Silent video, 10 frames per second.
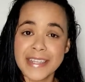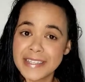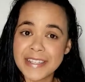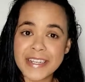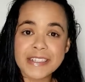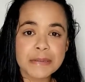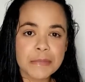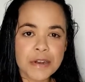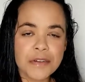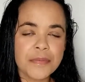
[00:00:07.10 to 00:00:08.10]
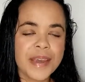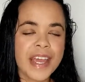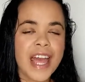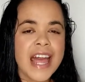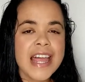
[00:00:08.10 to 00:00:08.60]
listening to more of me,
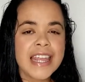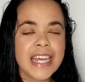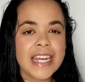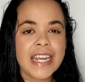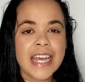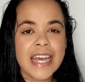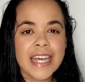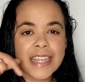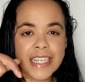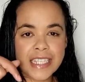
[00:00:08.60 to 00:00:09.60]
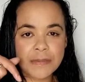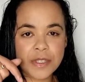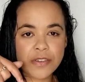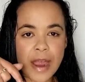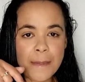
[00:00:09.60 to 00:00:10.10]
then hit the
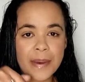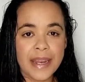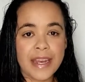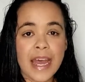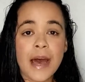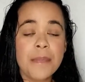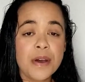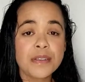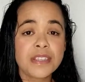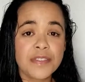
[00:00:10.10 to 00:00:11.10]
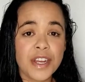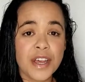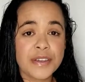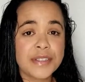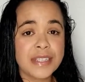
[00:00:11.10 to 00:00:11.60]
subscribe button. I post
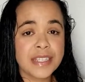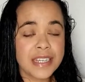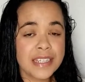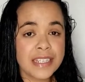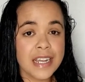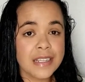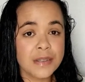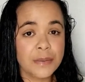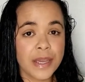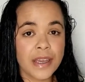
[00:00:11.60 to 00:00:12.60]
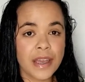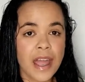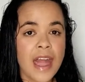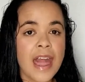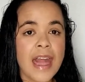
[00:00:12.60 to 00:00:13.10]
videos six days a week,
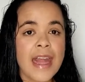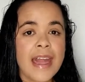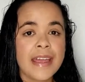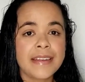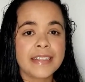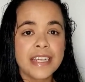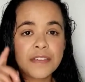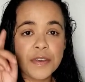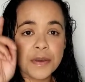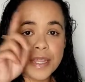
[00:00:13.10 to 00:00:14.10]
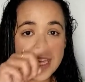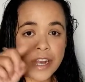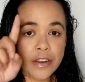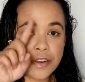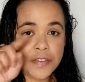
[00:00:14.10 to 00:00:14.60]
and if you hit
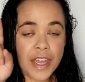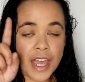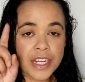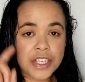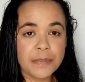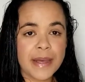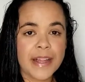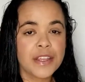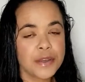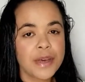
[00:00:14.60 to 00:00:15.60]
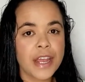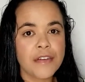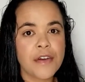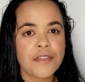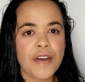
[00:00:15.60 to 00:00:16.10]
that notification bell, you'll get
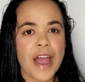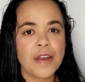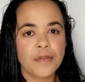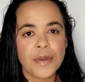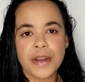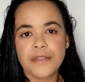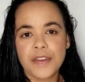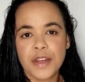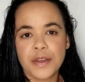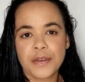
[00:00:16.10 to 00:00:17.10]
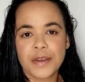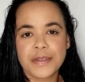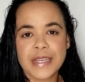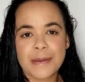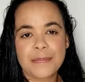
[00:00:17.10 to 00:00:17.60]
notified of when a video
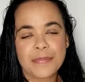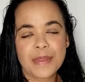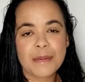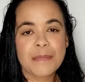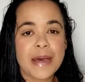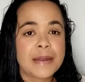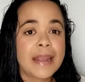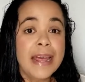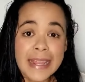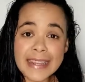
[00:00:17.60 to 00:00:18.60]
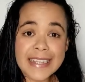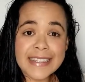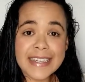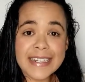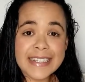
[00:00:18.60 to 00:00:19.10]
goes up. But let's
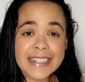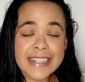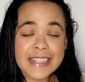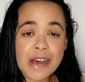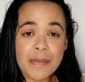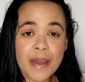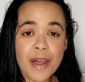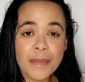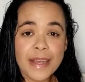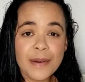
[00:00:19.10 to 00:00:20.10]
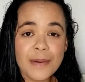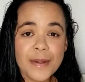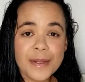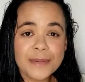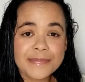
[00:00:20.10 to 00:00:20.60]
get into this Hobby Lobby
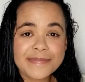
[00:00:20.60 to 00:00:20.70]
haul.